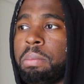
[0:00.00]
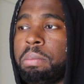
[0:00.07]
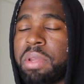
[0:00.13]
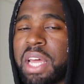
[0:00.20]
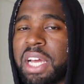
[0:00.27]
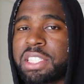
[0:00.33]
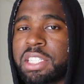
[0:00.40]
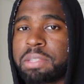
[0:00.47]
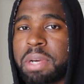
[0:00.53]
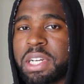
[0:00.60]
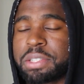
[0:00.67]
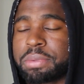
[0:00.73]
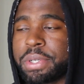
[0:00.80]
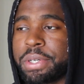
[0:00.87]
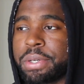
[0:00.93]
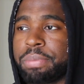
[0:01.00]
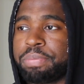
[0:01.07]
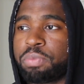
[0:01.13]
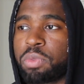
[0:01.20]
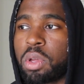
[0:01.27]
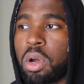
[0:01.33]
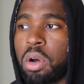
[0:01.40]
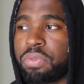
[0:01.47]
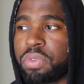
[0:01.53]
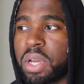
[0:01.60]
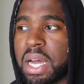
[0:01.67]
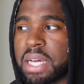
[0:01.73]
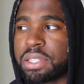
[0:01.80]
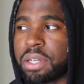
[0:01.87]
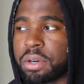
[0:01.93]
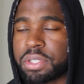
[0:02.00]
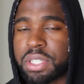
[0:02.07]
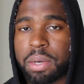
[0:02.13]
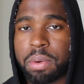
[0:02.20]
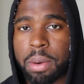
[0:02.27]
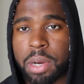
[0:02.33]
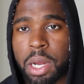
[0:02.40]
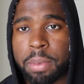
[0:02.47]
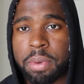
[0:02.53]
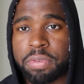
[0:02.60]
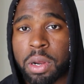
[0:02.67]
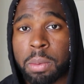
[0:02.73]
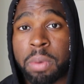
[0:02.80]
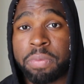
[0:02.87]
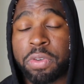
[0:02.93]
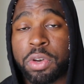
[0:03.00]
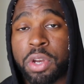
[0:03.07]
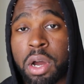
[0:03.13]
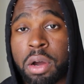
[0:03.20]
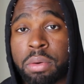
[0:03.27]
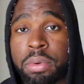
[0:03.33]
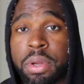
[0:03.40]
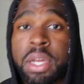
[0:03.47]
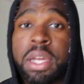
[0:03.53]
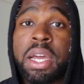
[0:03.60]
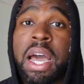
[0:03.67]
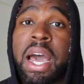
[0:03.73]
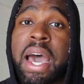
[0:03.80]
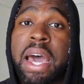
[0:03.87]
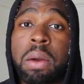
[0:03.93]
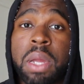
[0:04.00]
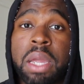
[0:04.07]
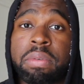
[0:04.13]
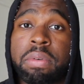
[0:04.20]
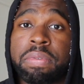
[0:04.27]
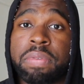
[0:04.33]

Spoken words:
But that's just my spiel. Hopefully you guys understand where I'm coming from. If you don't, I don't give a